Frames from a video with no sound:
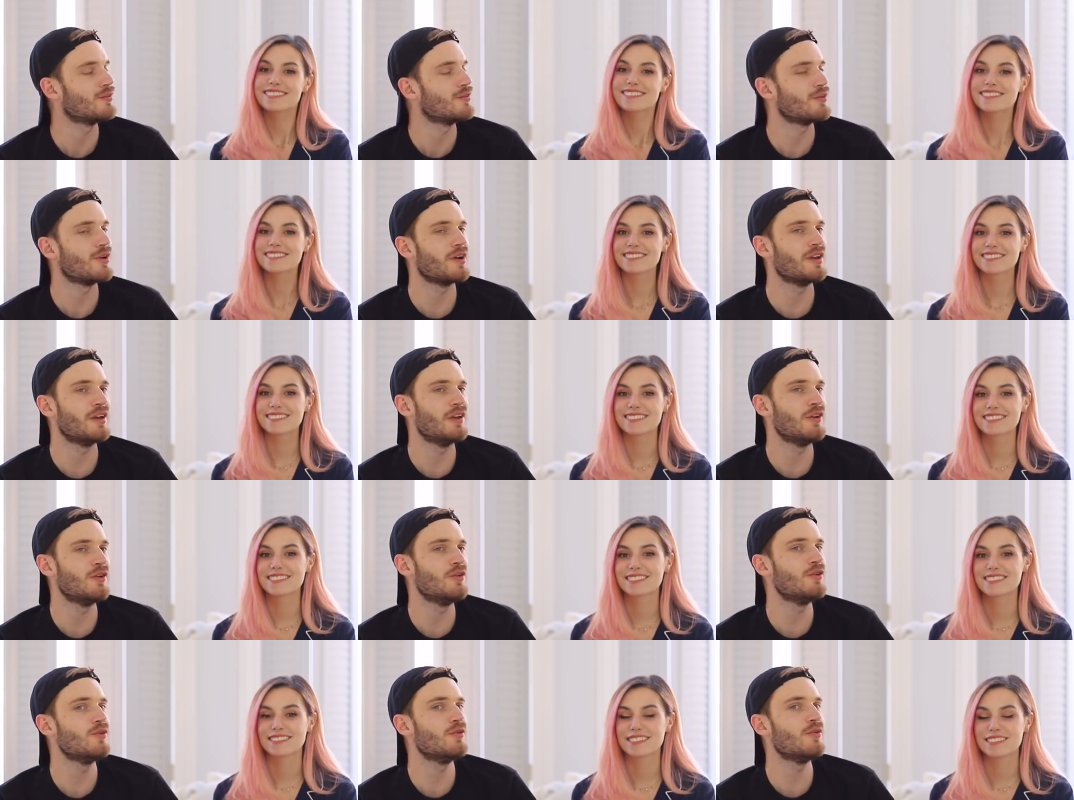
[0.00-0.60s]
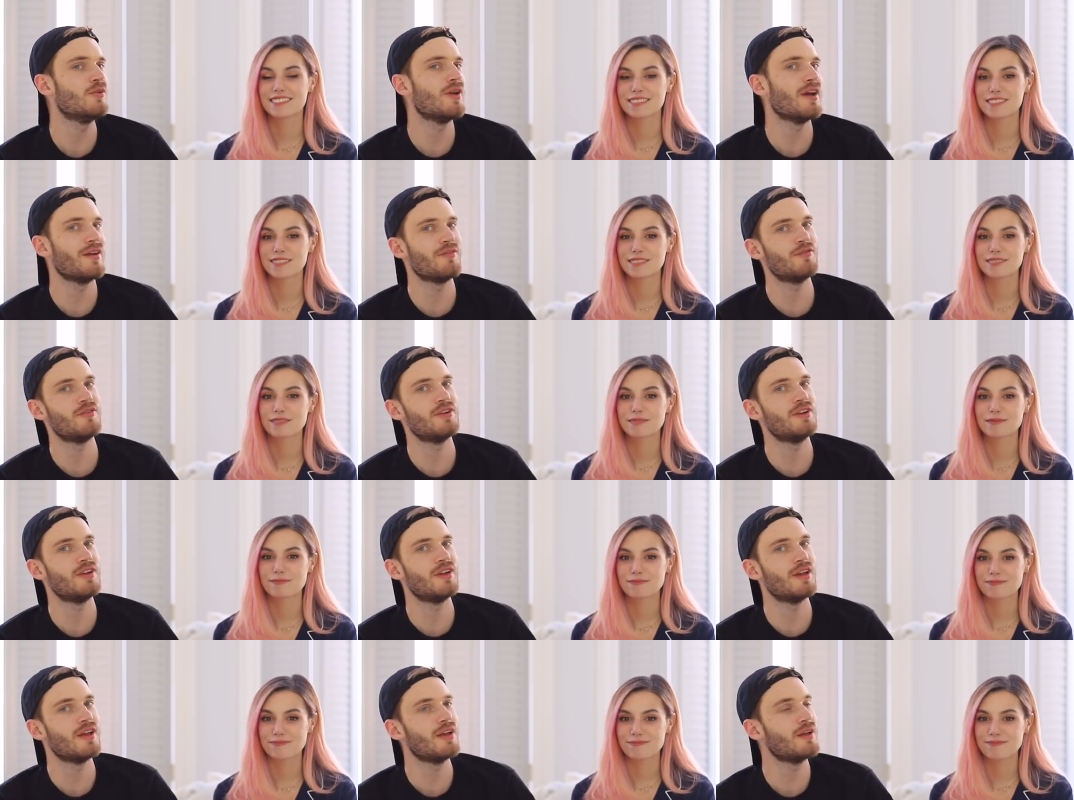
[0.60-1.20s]
Speaker 1: So I knew
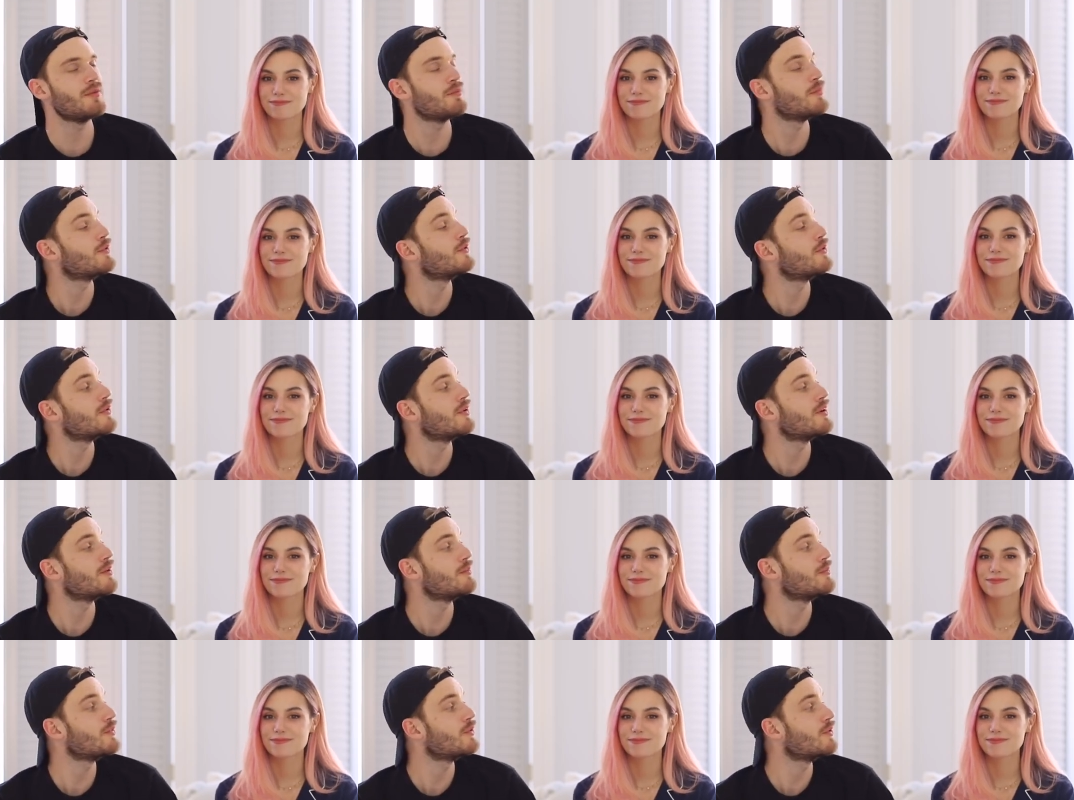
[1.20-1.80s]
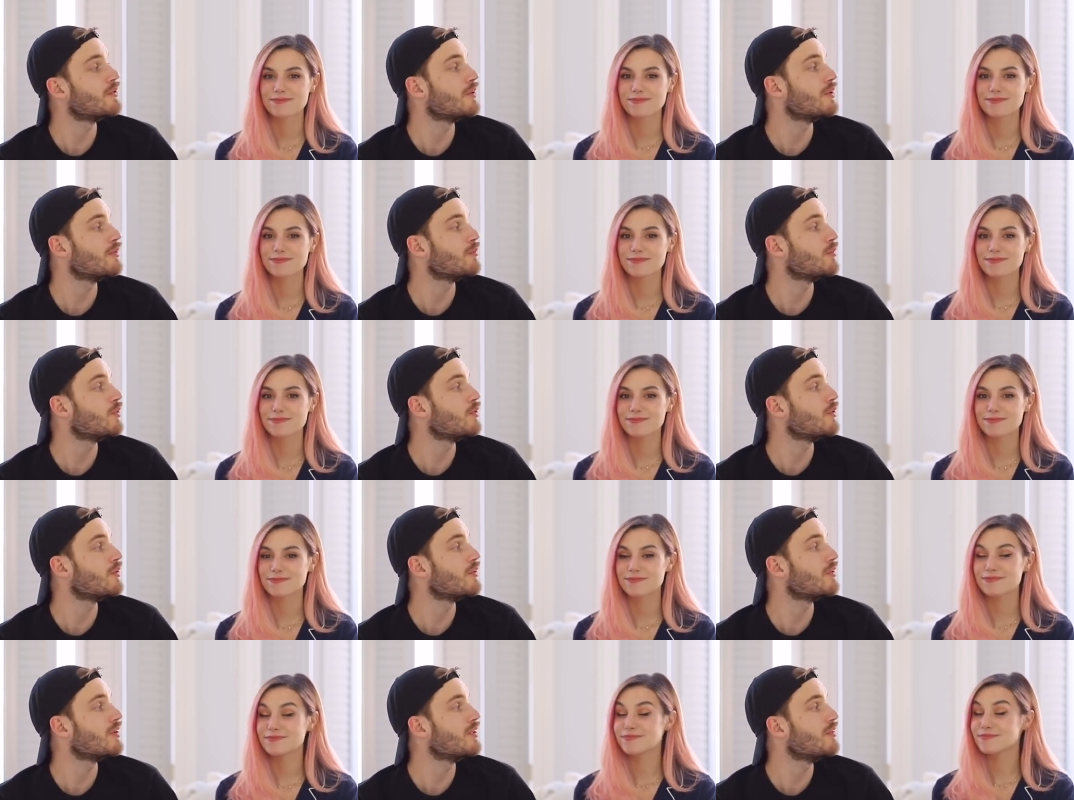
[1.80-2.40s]
every day more and more
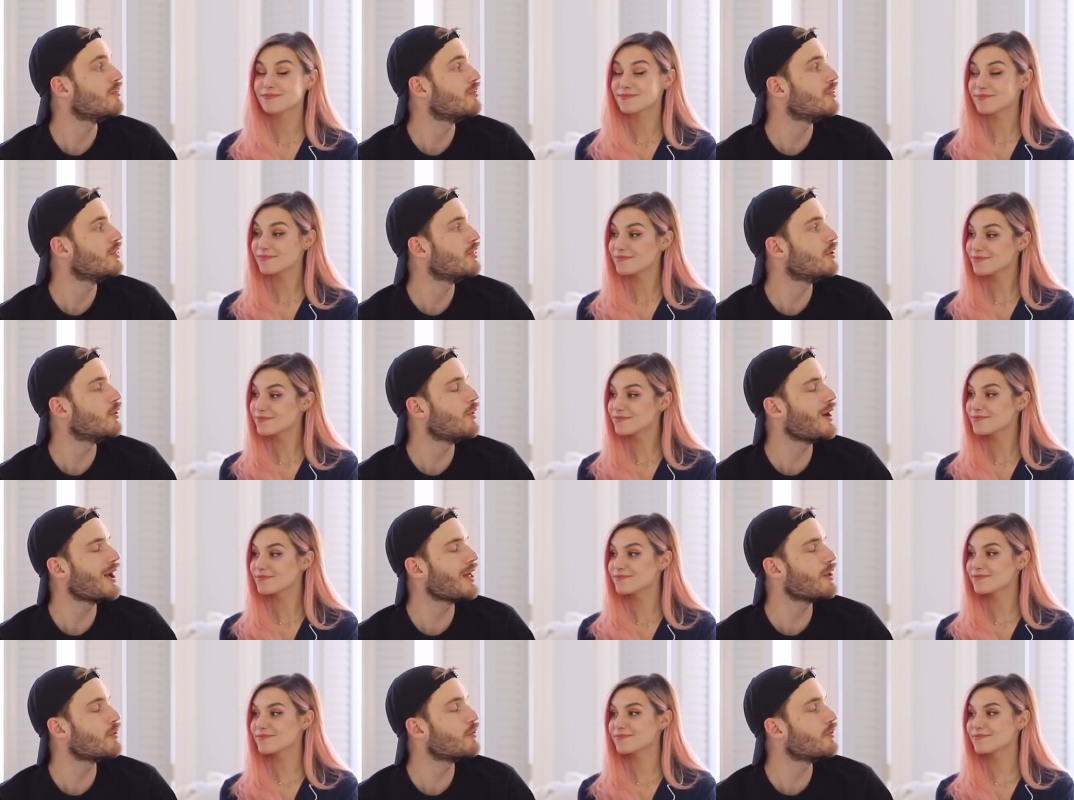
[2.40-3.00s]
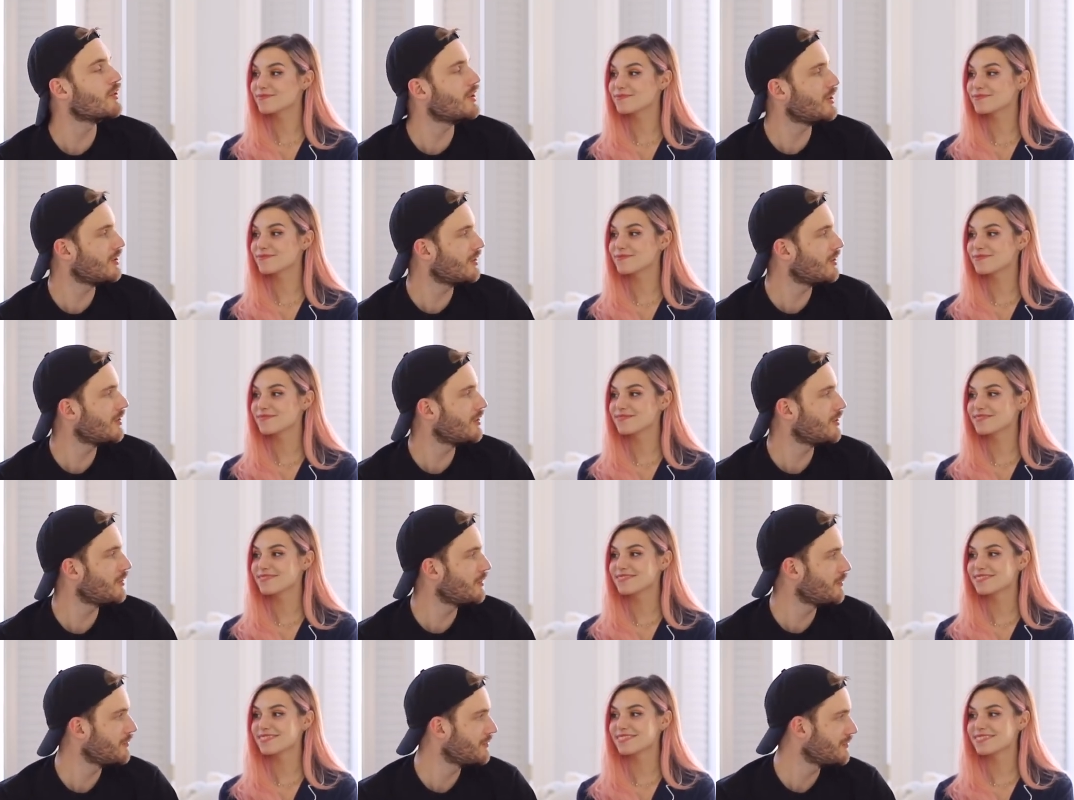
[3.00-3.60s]
and more. Even mm. though I already
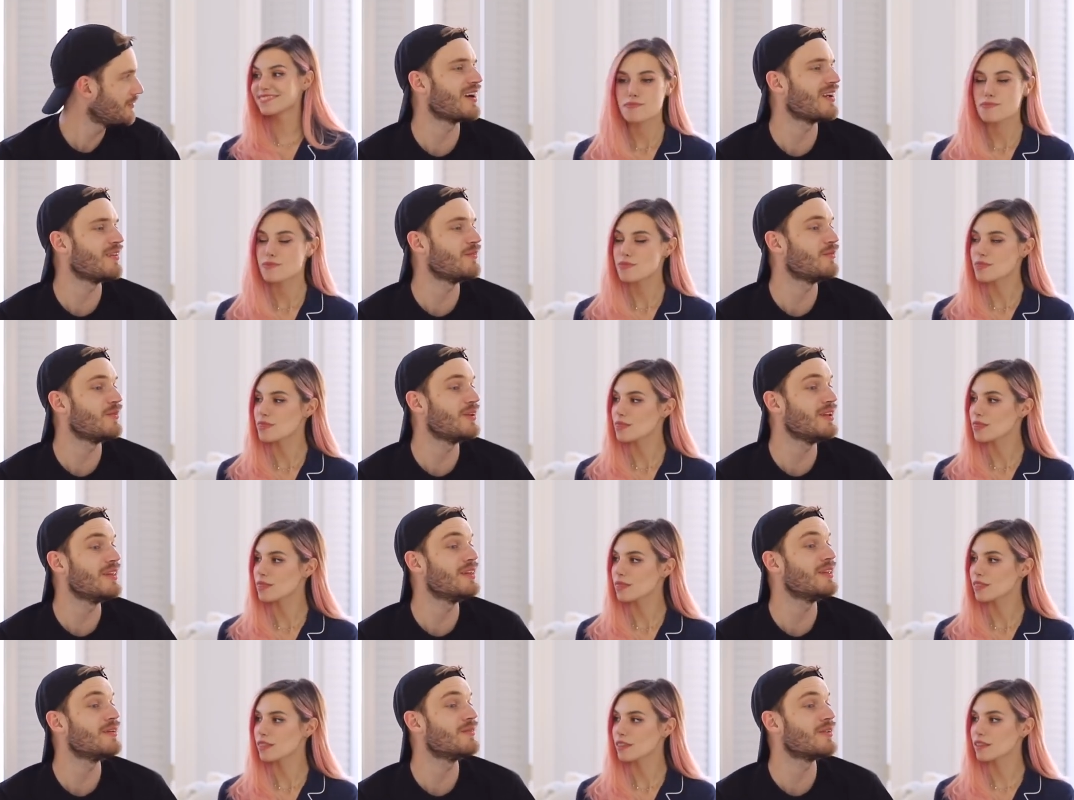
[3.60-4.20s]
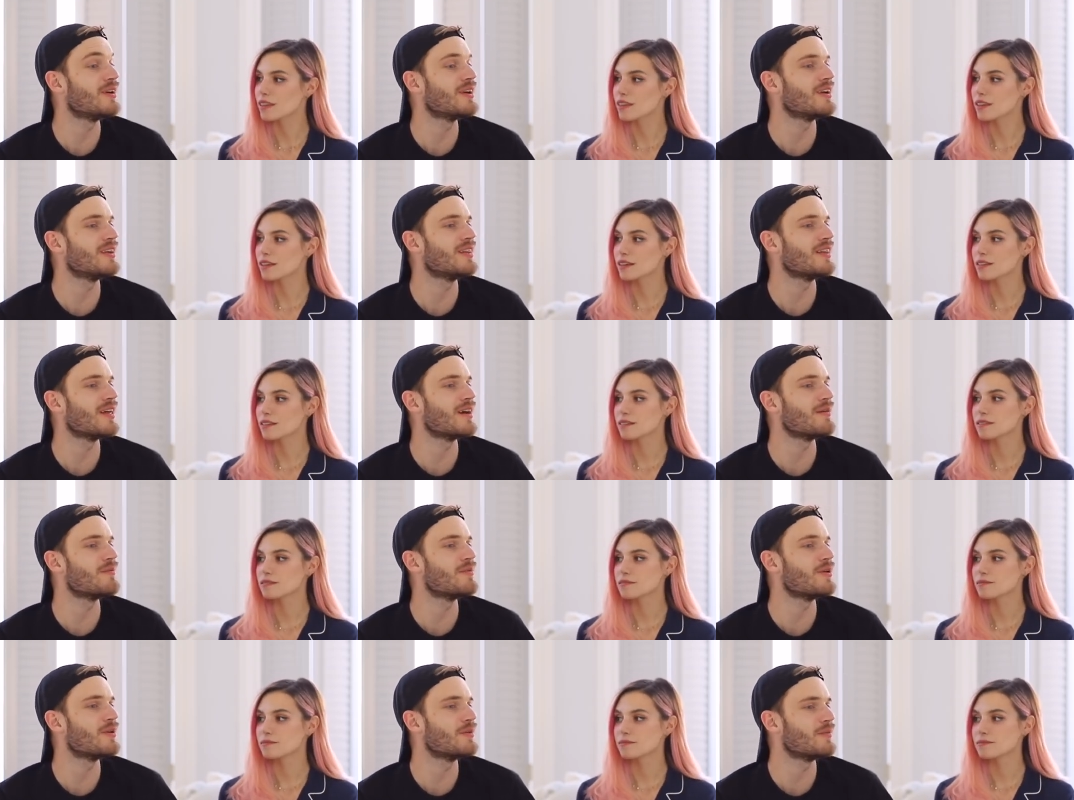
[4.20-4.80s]
knew, I really
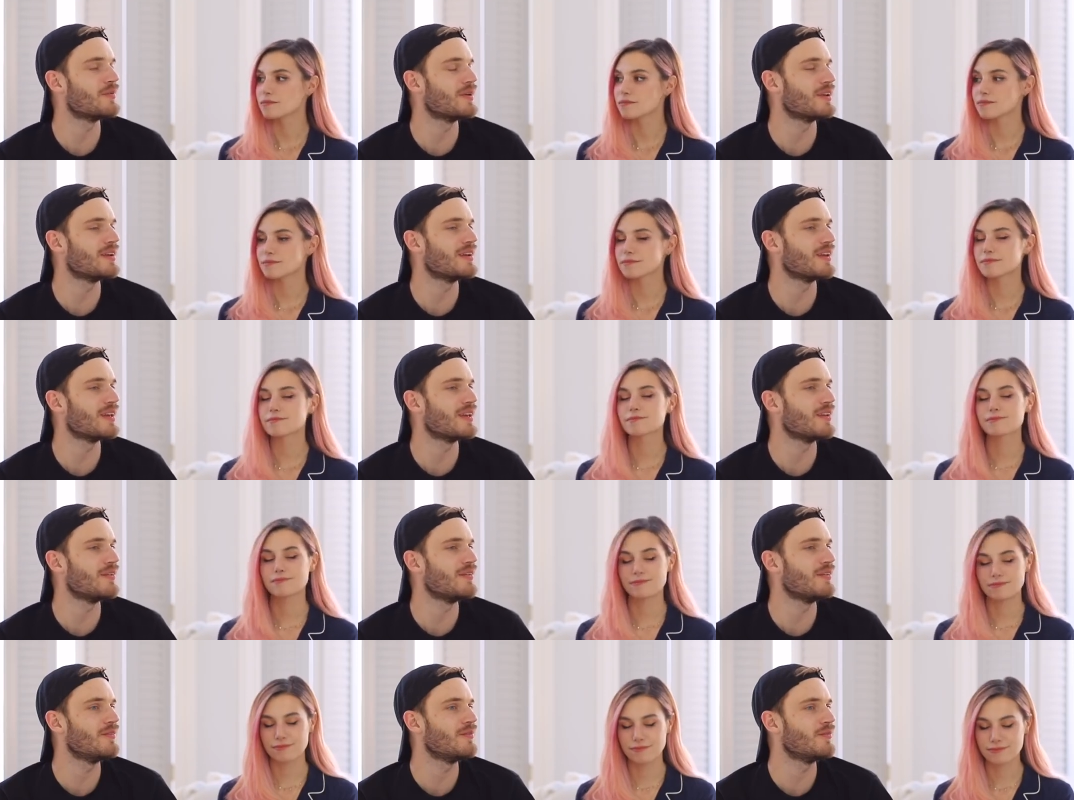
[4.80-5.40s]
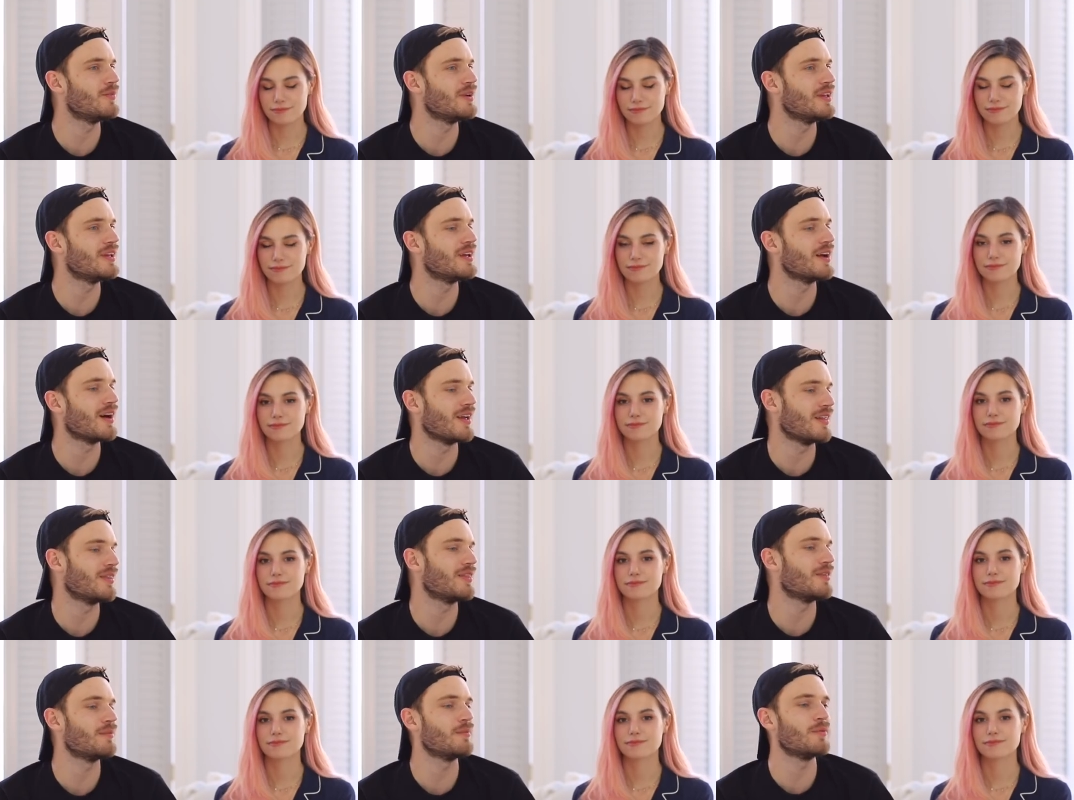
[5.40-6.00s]
wanted that moment. And mm.
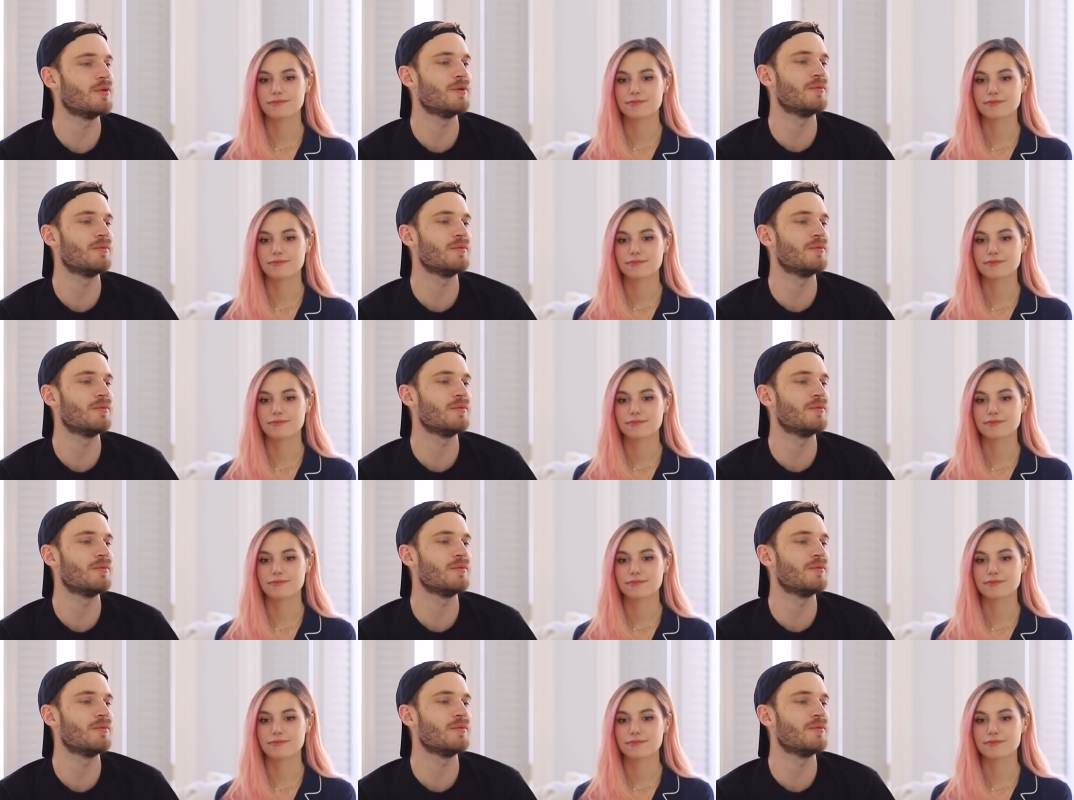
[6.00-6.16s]
we got the